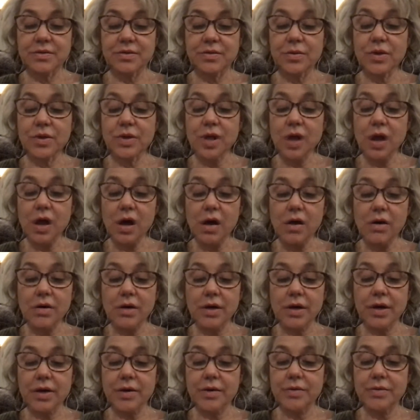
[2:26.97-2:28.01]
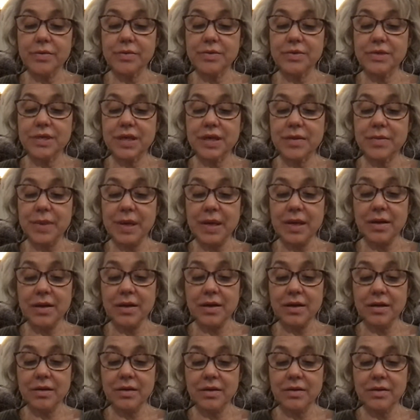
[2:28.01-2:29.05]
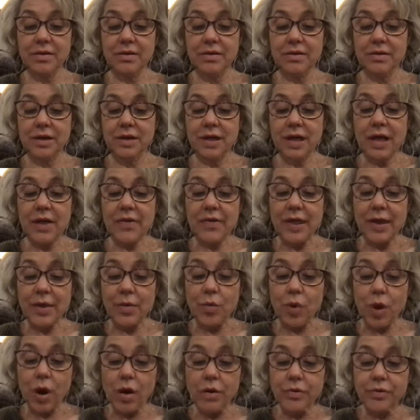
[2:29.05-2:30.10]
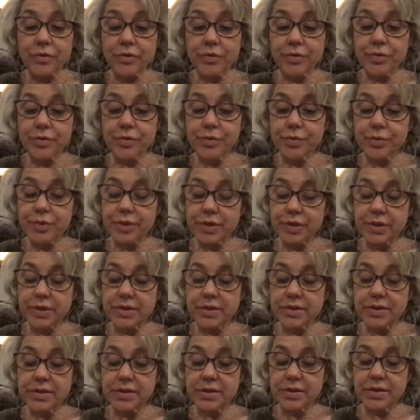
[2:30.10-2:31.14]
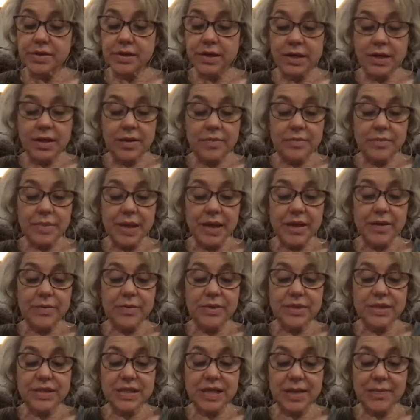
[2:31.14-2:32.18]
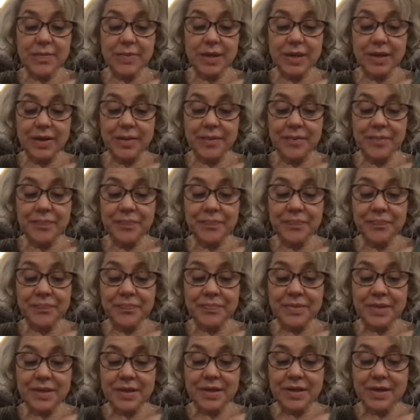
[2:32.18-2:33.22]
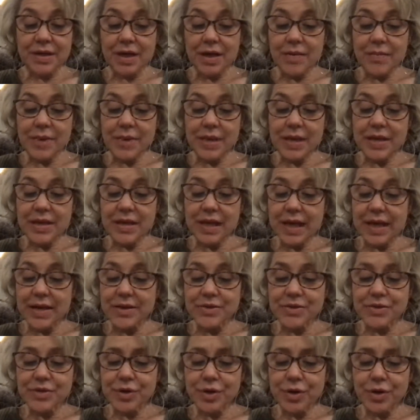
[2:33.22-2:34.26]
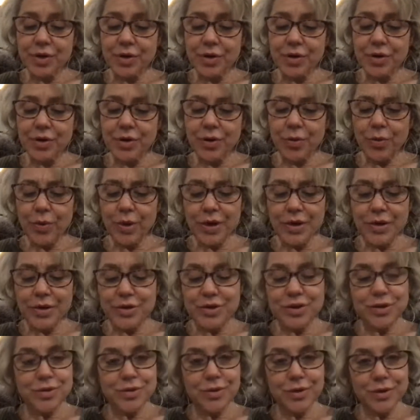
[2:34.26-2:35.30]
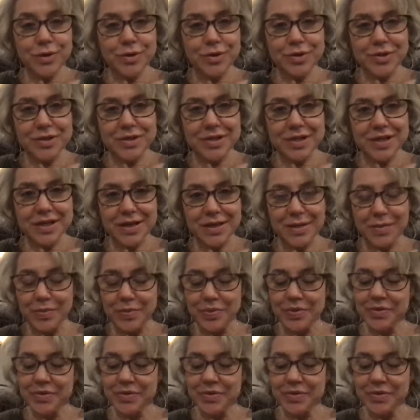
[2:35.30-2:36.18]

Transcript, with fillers: We'll all go, said Amanda. They walked through the woods. Meg was skipping. Amanda asked her, Where did you learn to skip?